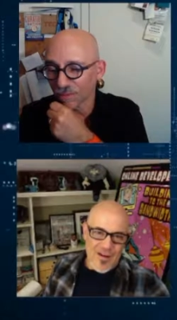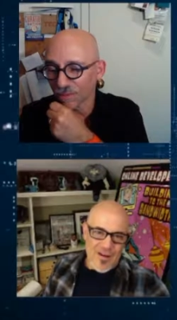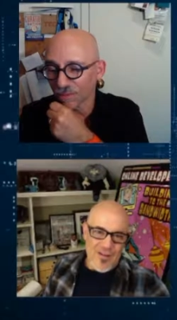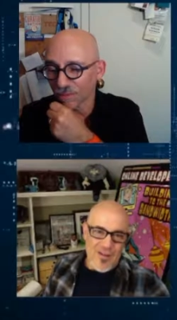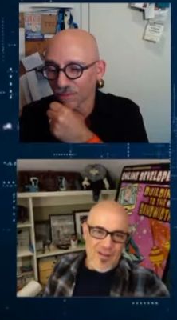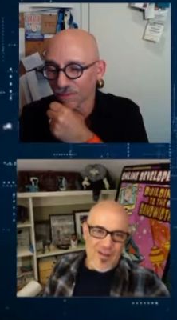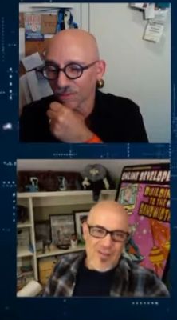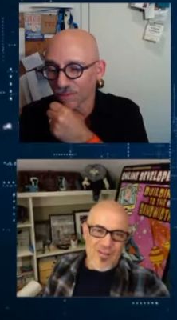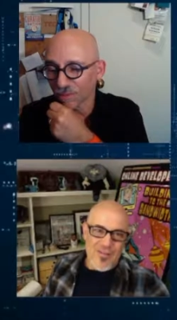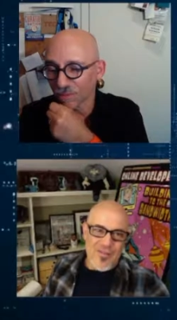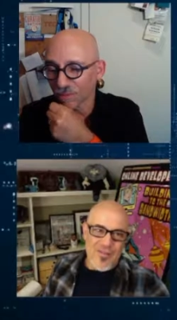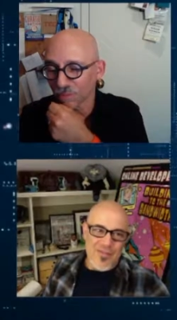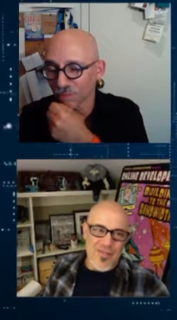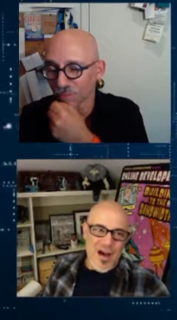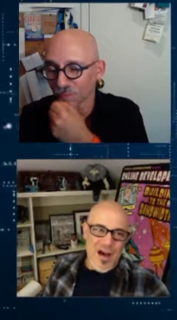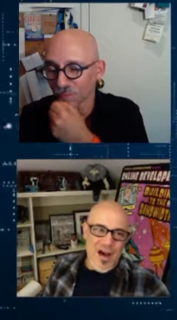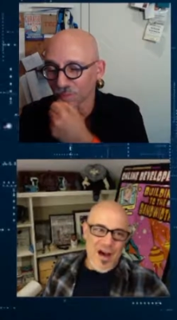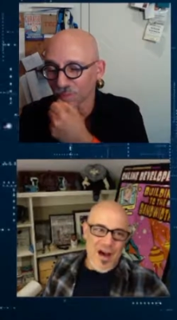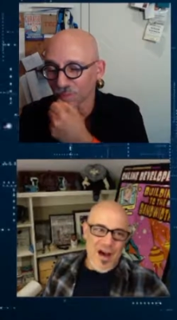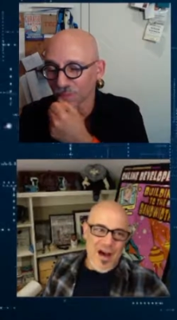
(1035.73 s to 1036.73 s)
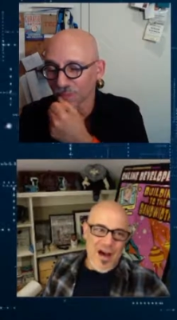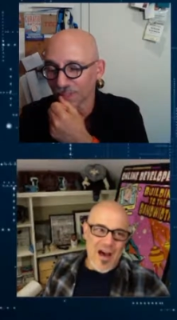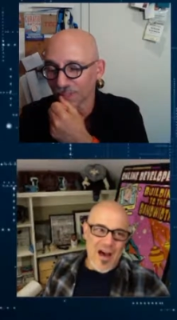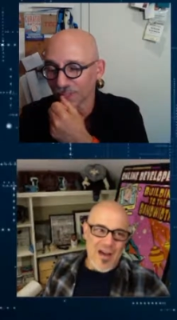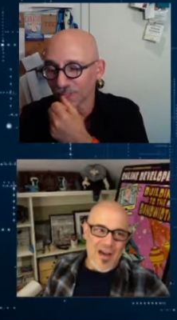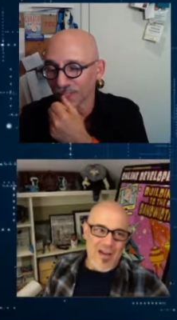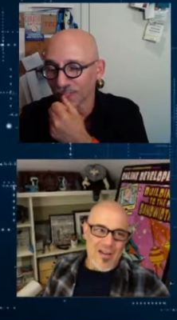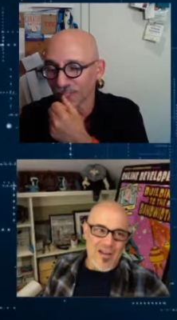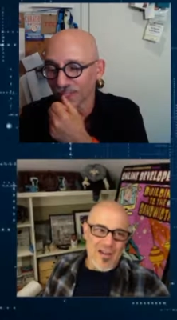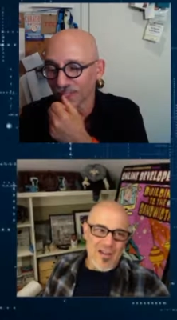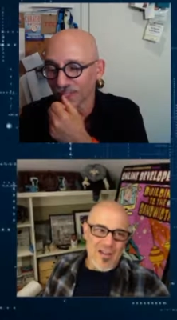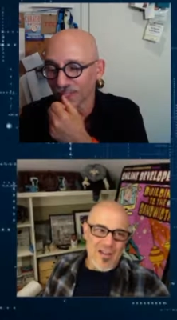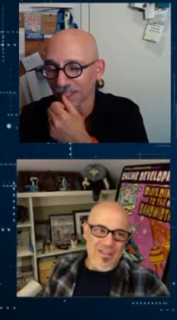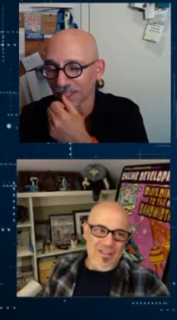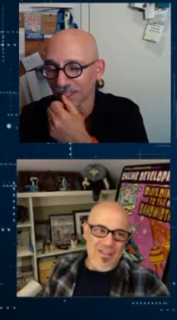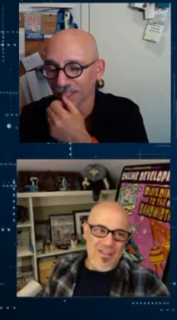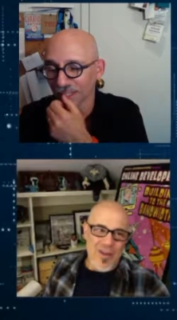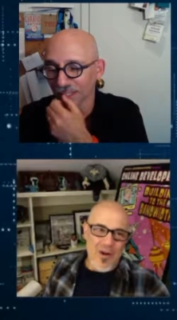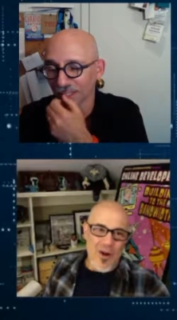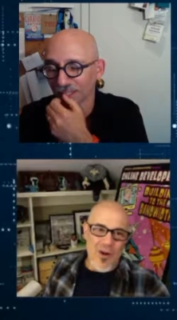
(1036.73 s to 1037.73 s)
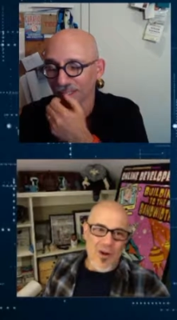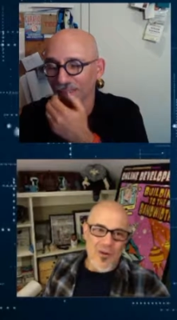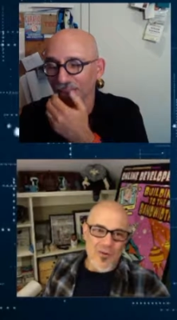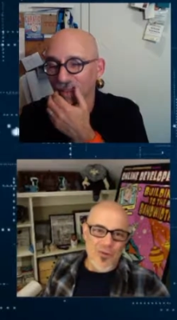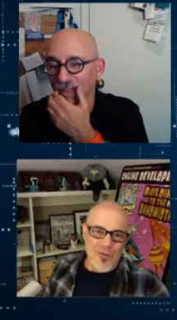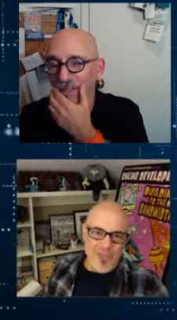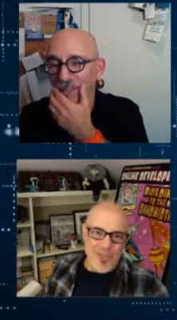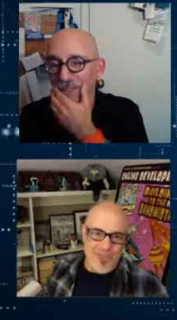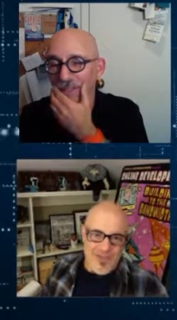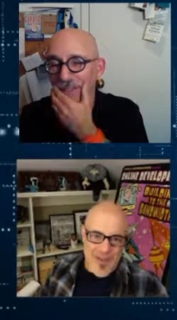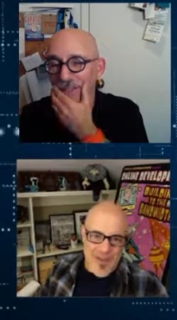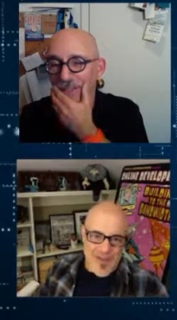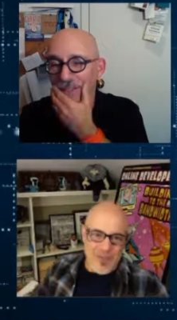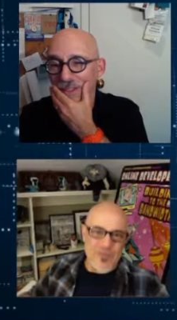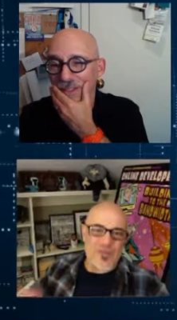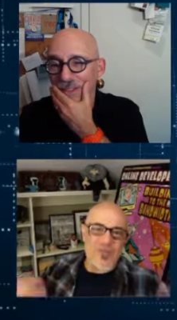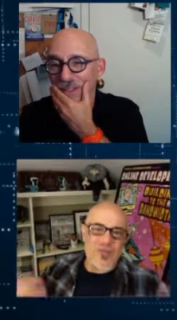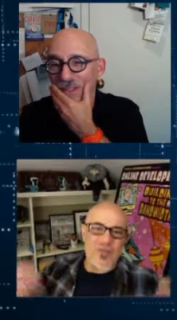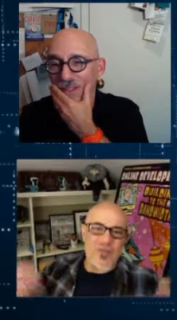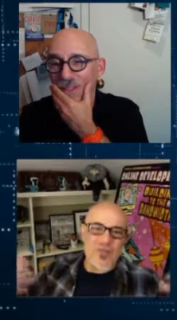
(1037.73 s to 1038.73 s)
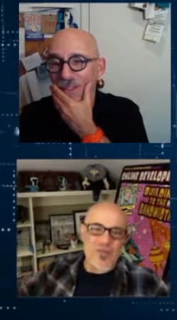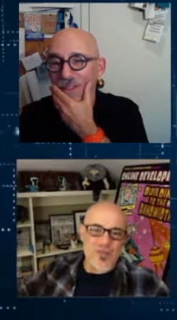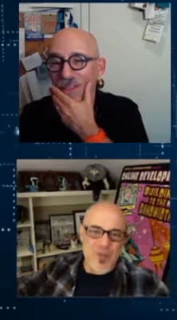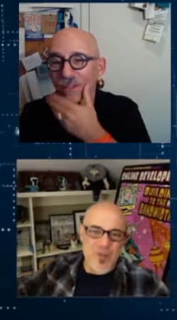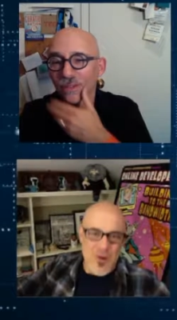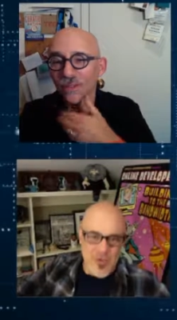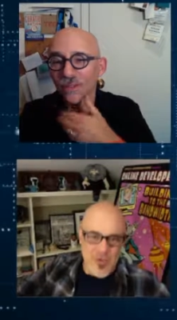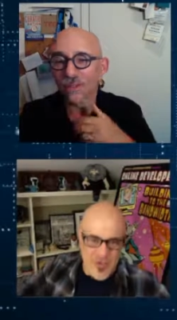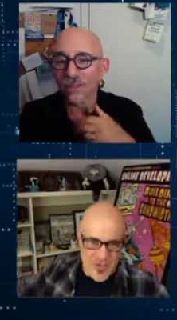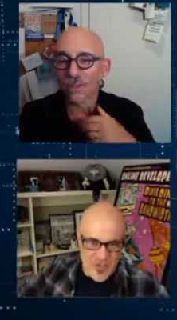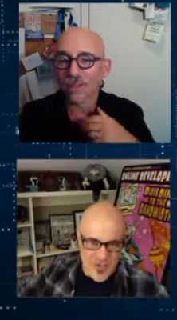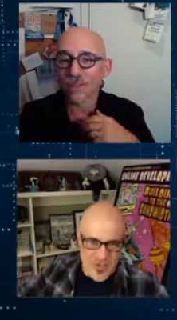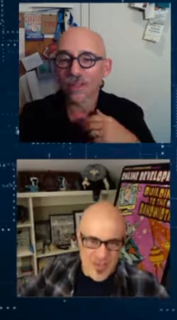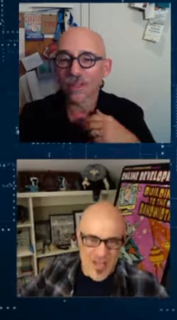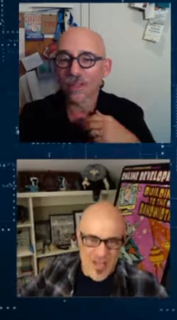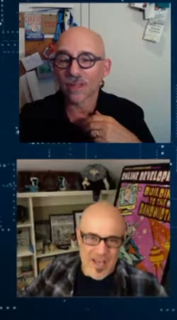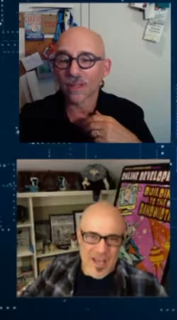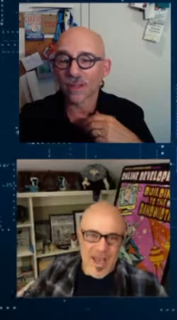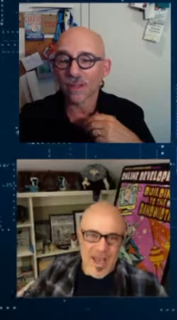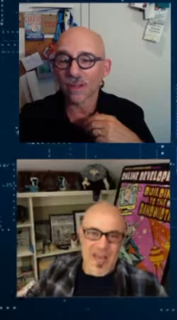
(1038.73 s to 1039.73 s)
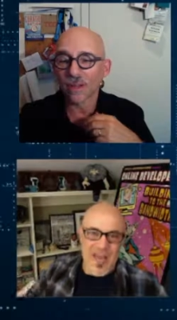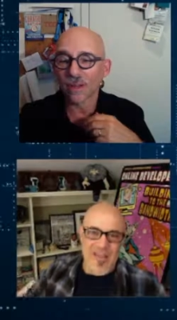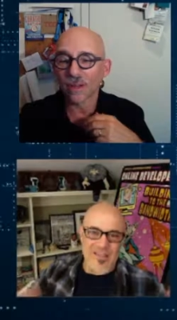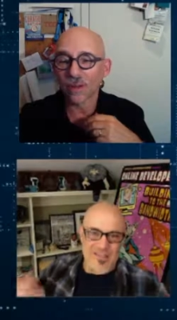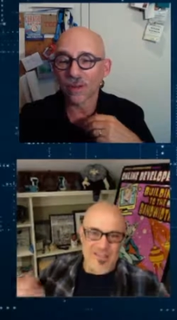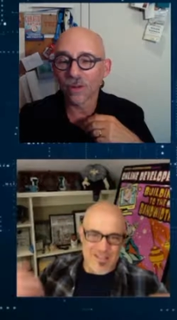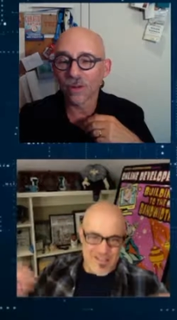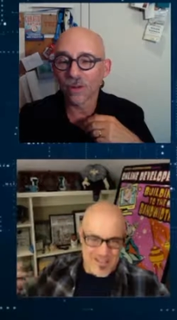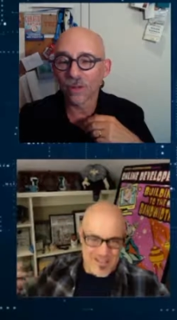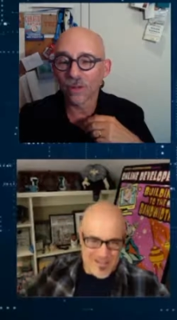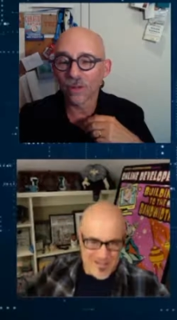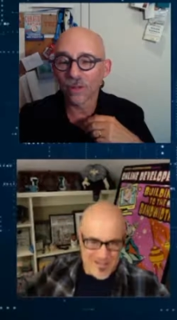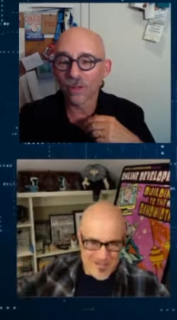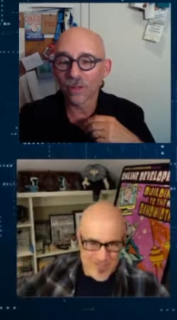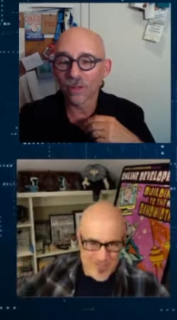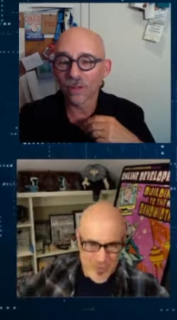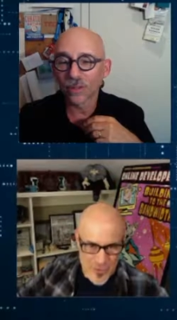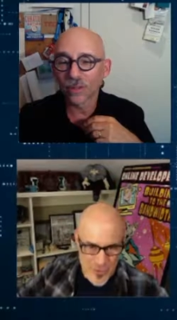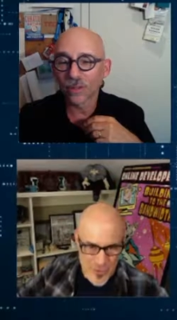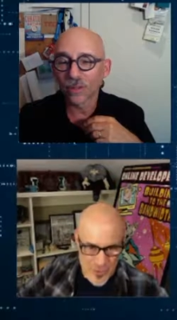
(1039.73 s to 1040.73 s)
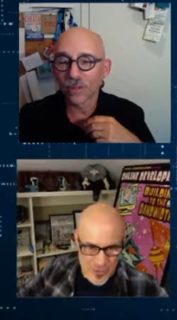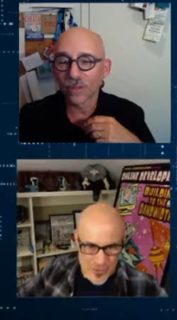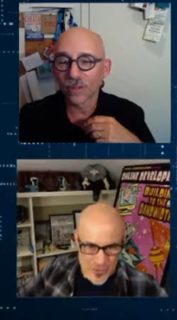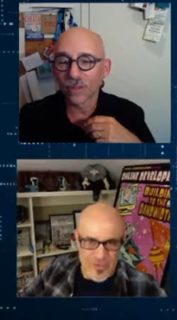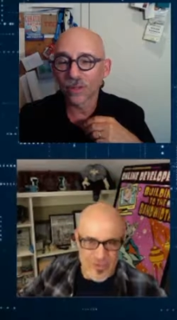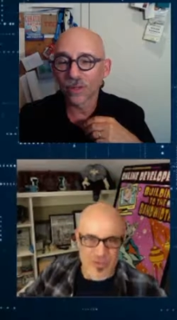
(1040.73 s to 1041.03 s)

Speaker 1: Uh, that all news is fake news. There's no such thing as truth. There's no such